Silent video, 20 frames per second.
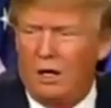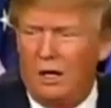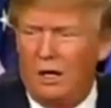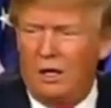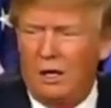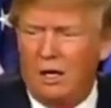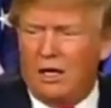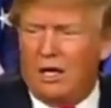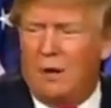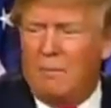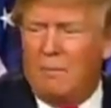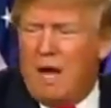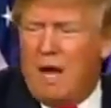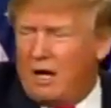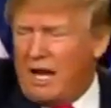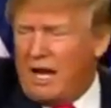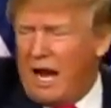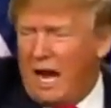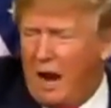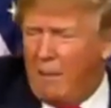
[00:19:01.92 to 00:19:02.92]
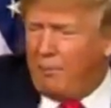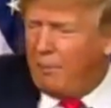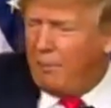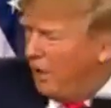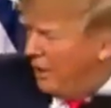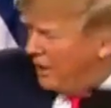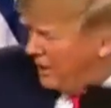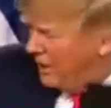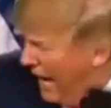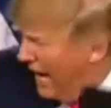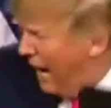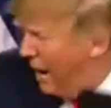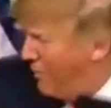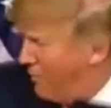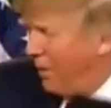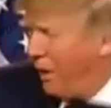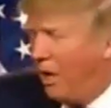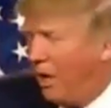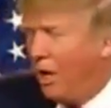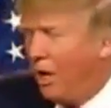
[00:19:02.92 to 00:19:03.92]
Come here, get up here, get up
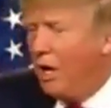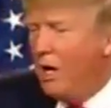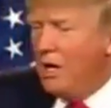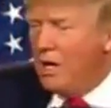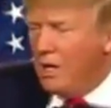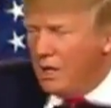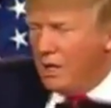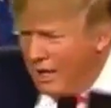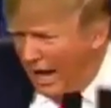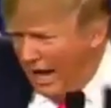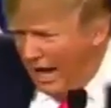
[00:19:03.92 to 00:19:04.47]
here. Get up